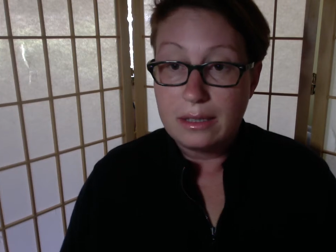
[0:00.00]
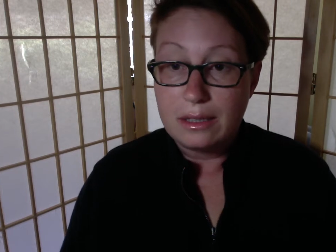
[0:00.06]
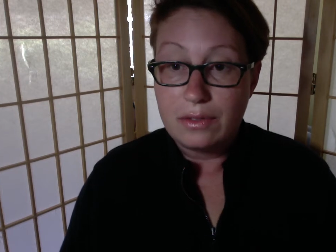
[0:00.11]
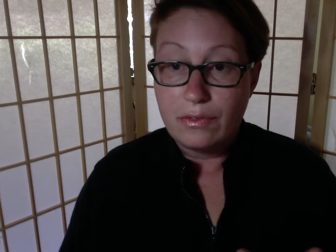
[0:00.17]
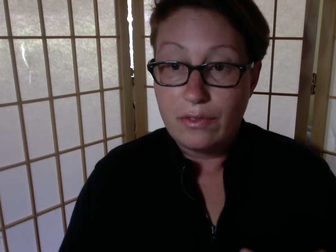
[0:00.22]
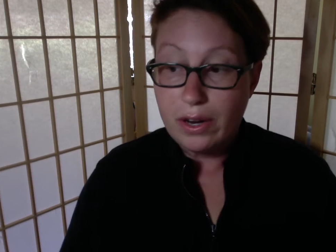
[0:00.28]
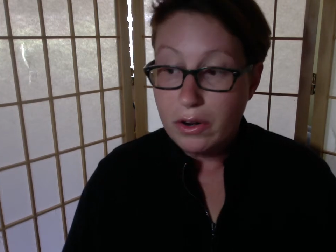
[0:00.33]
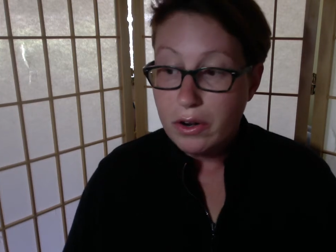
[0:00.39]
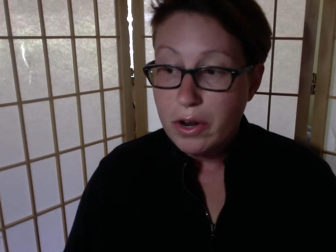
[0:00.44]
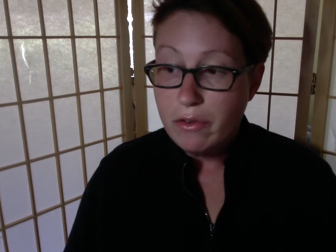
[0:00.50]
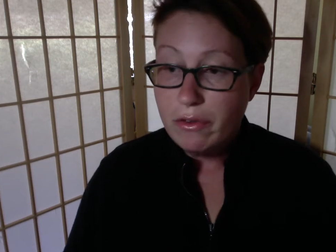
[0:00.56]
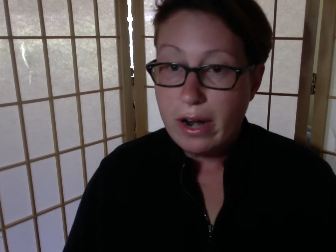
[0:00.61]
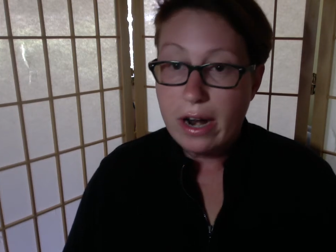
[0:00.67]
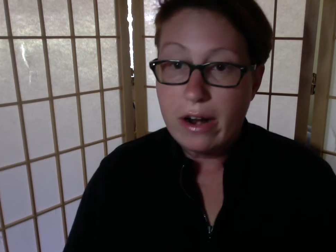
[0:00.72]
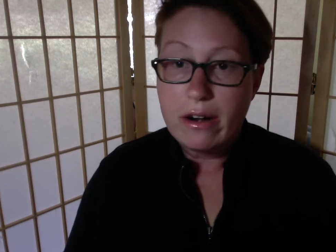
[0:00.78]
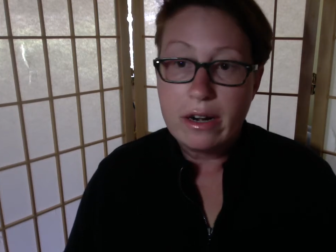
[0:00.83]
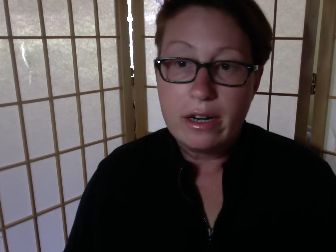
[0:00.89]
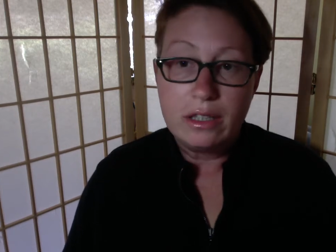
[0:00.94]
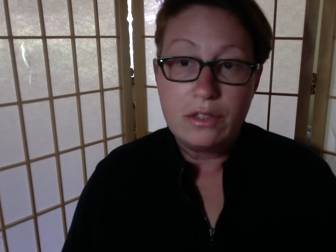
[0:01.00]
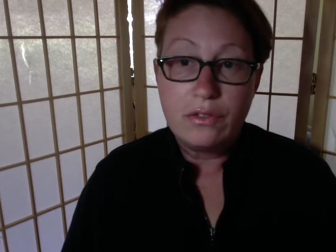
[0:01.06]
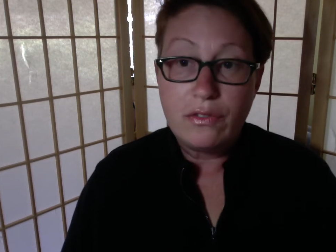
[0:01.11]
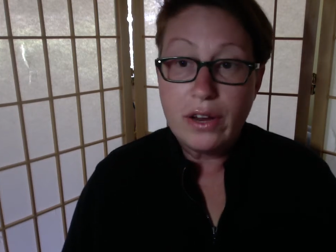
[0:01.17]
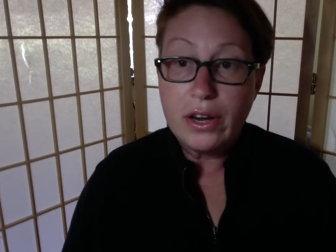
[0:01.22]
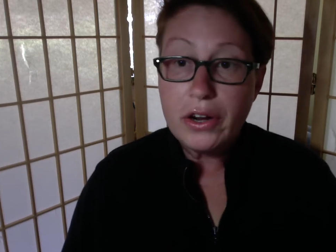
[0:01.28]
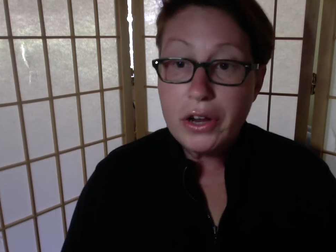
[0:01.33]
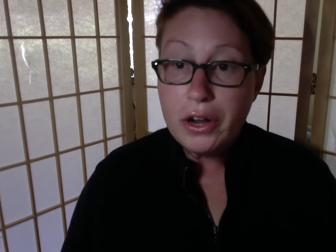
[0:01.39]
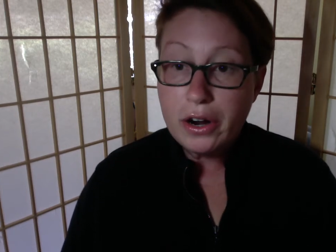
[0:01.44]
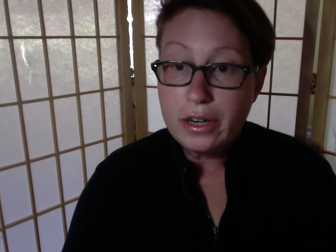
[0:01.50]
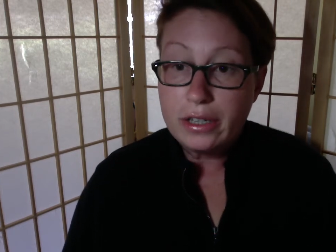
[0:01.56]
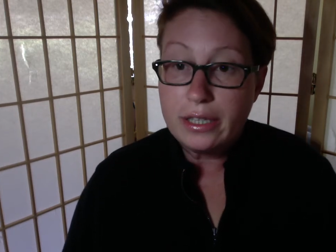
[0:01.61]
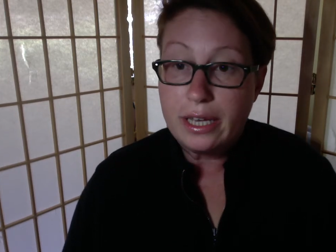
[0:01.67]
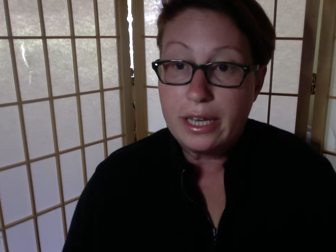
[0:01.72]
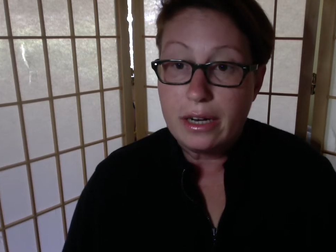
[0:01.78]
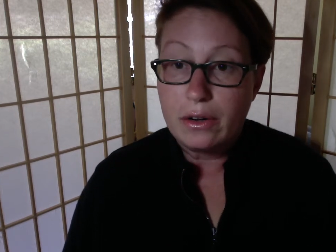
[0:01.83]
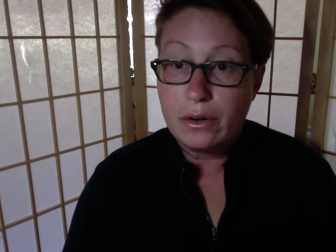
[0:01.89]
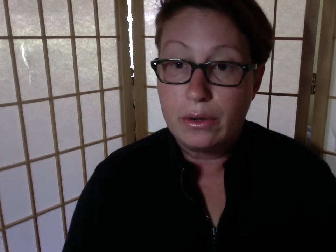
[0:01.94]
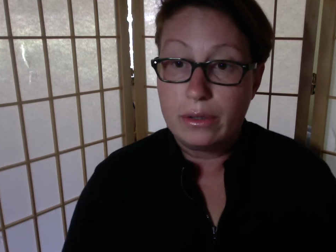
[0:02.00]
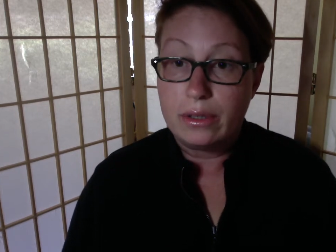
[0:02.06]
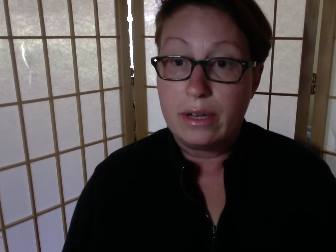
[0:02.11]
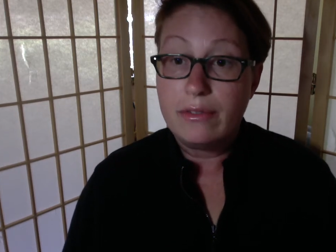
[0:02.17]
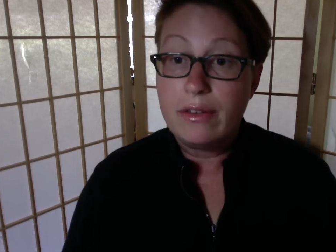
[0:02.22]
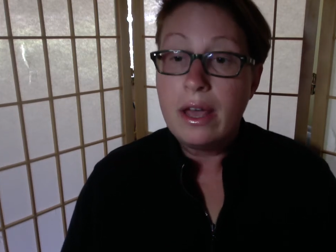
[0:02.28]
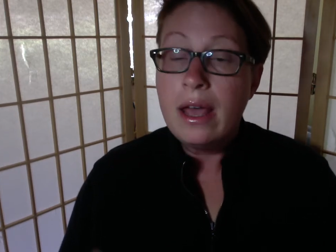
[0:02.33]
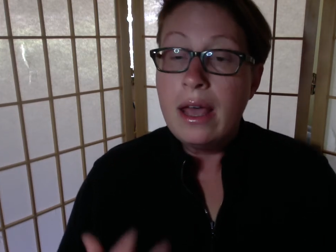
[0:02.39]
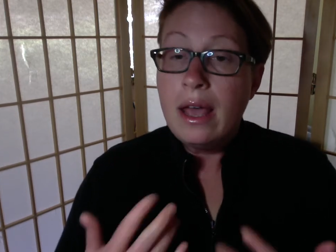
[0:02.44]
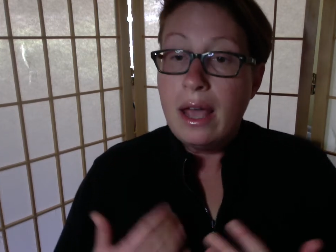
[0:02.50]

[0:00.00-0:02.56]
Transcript: It's very rare and it's very hard to get a hold of.